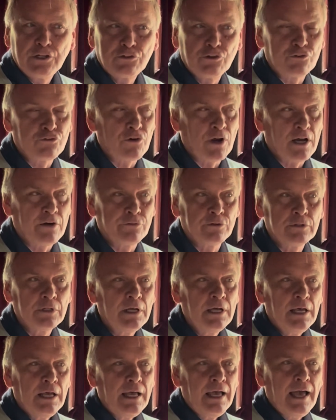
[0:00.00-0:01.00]
to
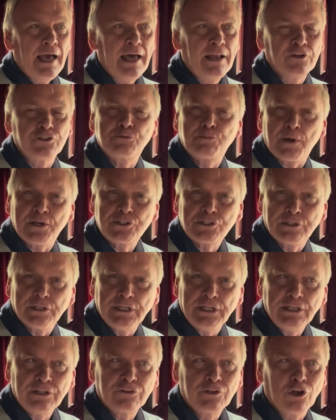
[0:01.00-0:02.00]
travel, and
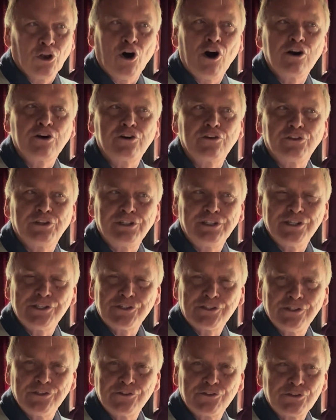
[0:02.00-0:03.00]
especially the longer the
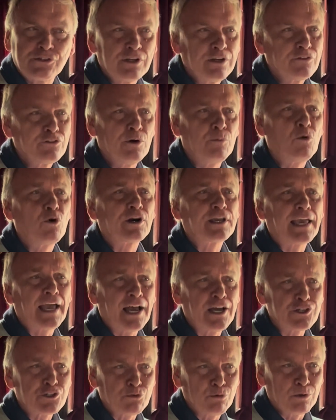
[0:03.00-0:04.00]
distance, the more
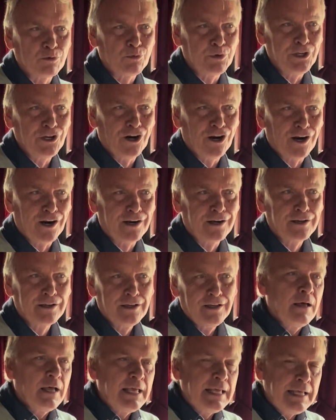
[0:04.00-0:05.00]
casual we are.
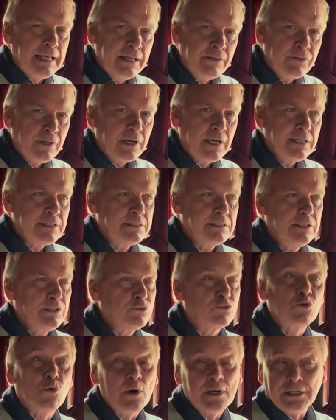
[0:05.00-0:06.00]
In the
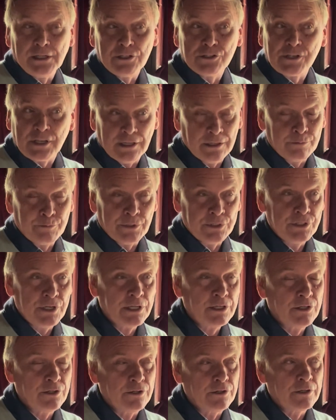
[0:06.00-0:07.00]
1920s, in
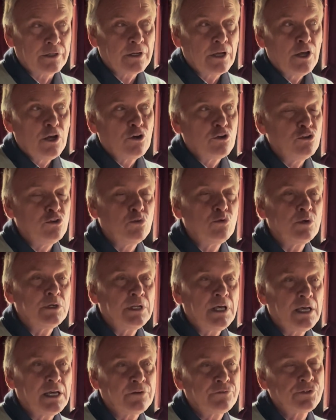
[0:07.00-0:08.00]
particular, you would
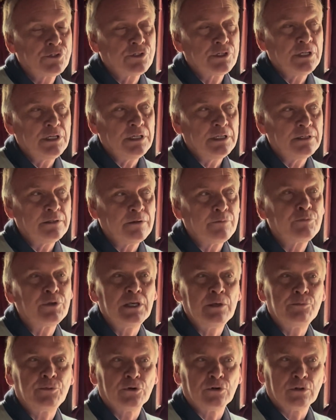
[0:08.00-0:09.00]
have seen
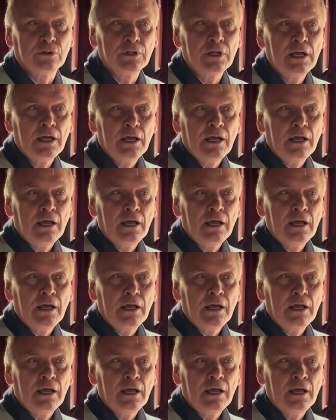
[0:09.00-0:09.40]
people